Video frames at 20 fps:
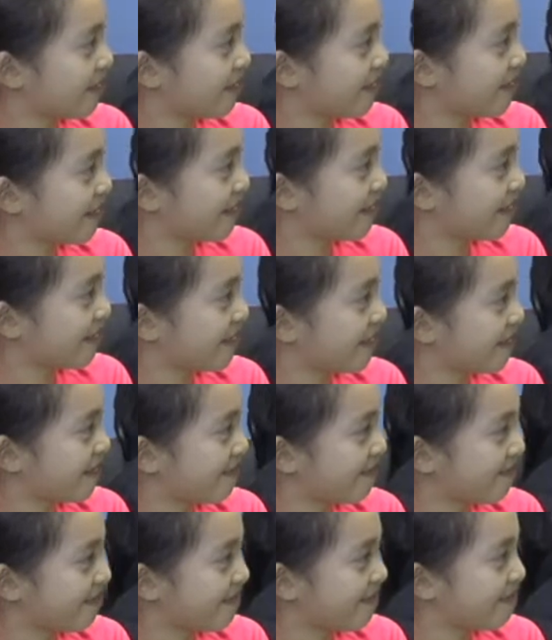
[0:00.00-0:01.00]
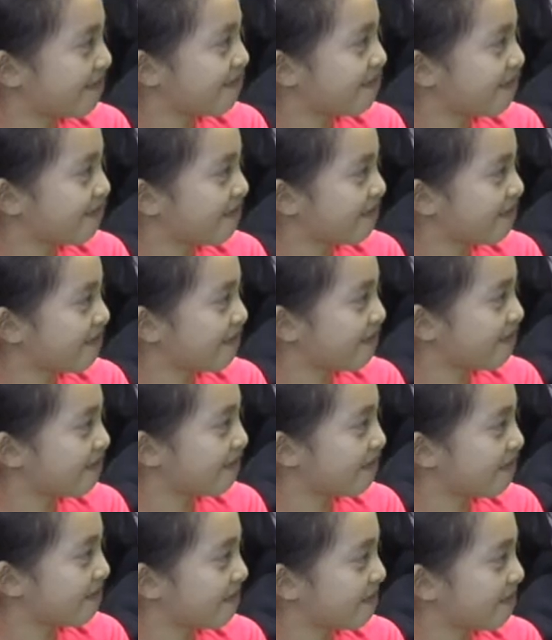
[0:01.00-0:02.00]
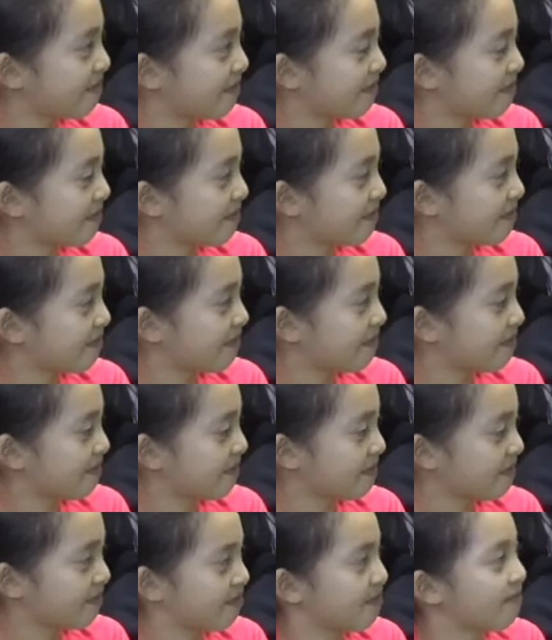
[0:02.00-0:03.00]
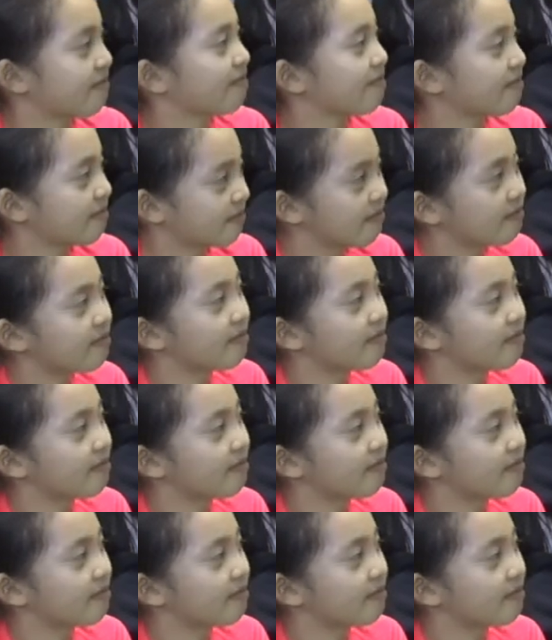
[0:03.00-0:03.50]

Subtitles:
[no speech]